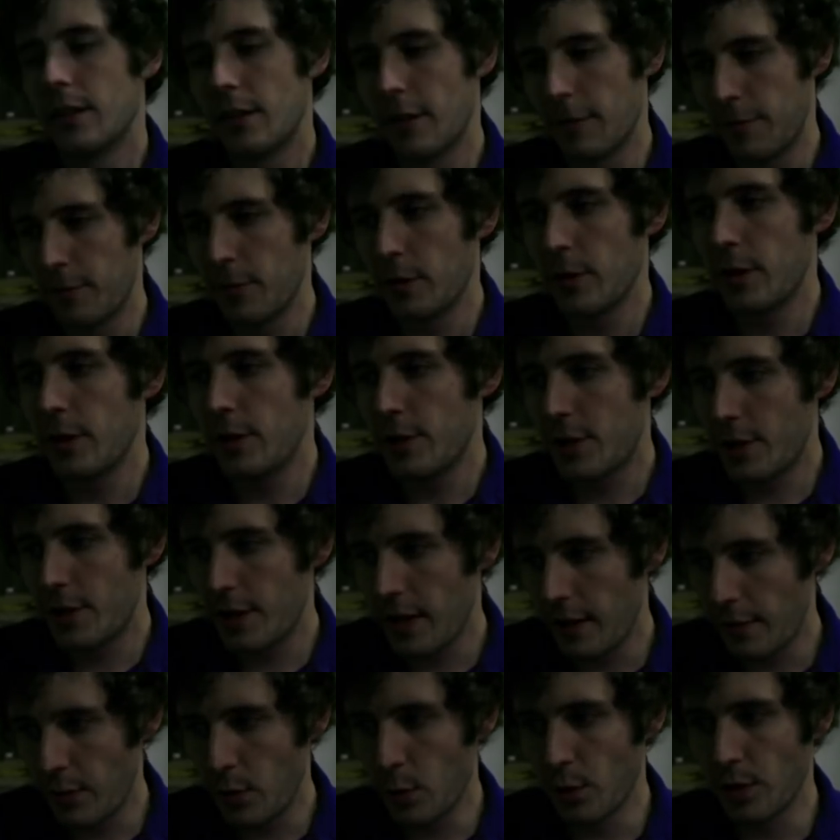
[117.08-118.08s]
The footage,
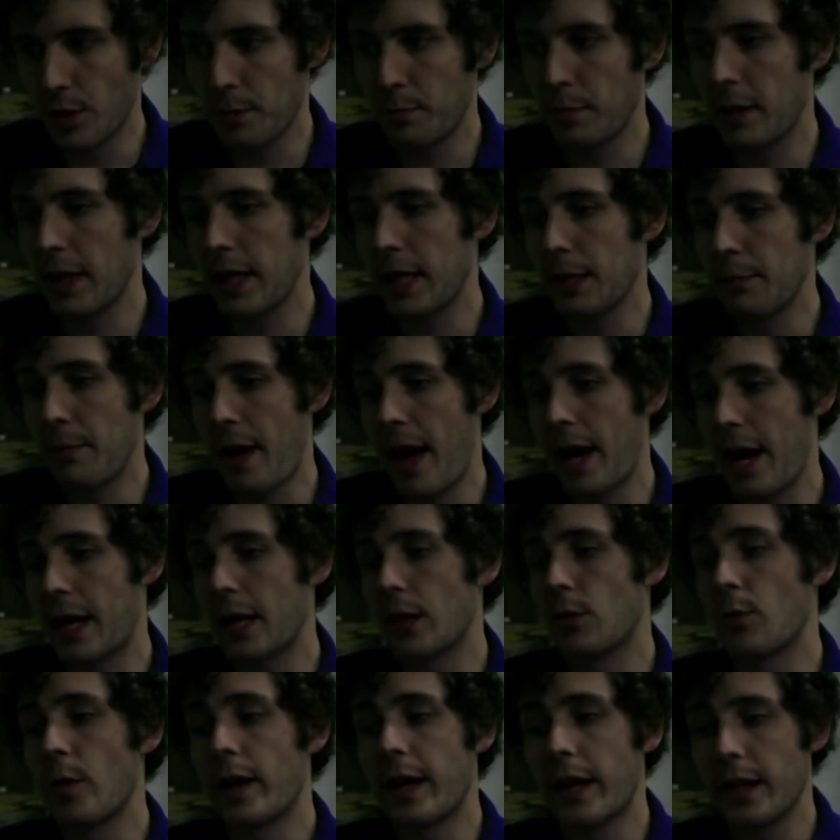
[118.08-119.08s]
if you were to play it back at
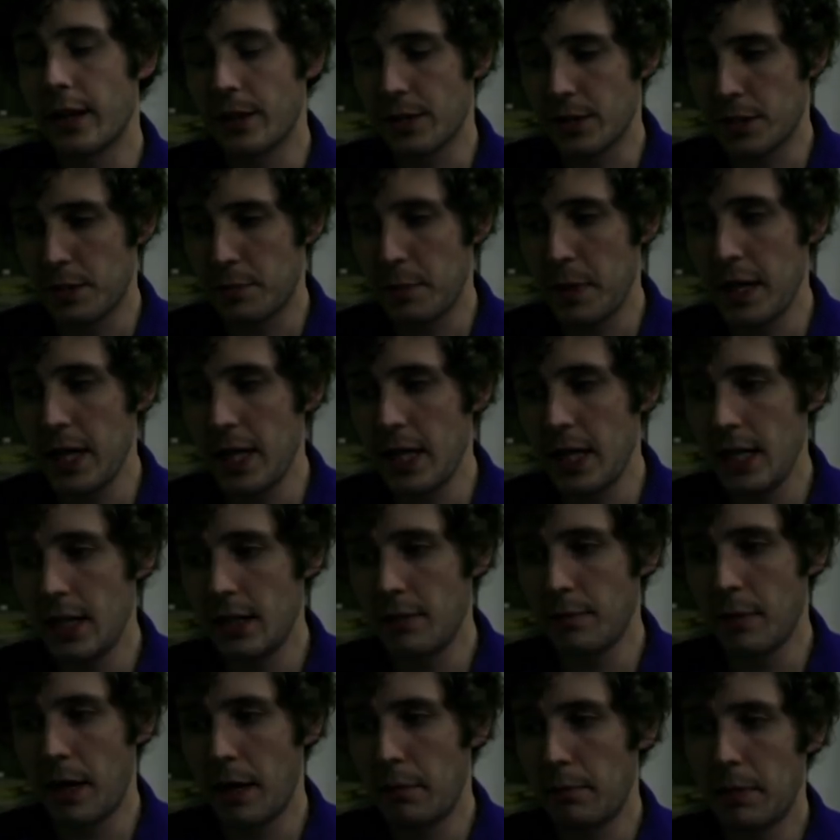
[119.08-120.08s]
regular speed,
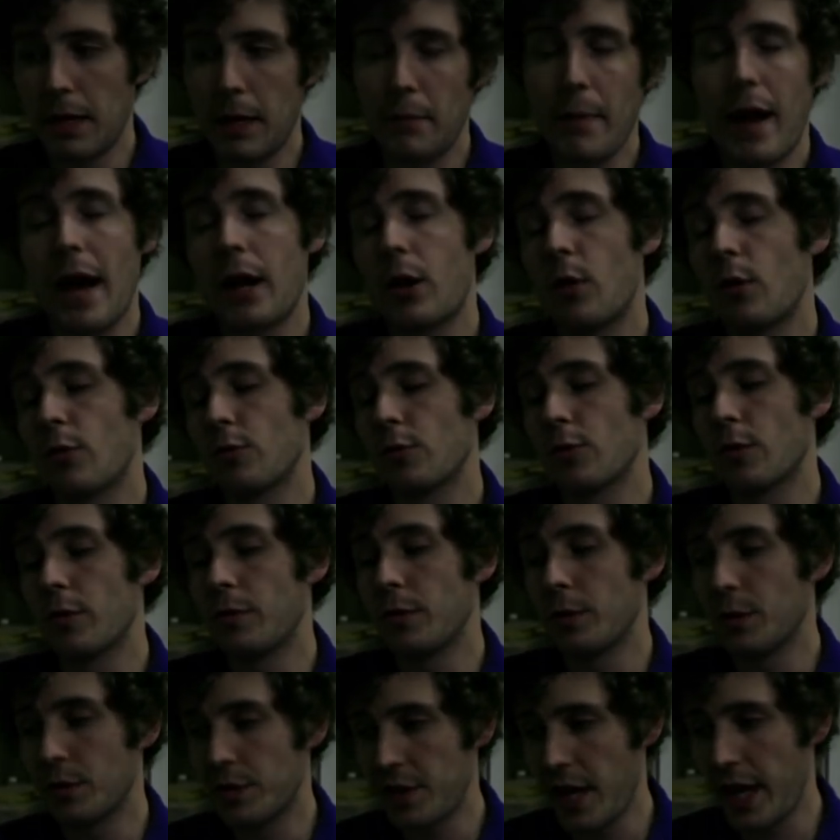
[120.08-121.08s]
might play back over a
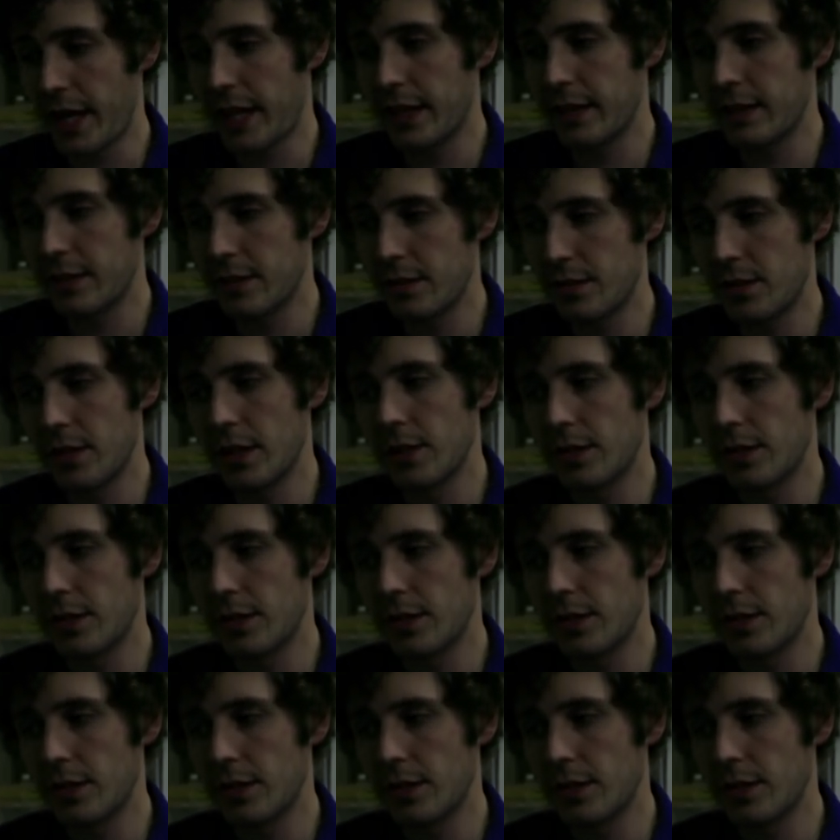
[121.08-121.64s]
few seconds.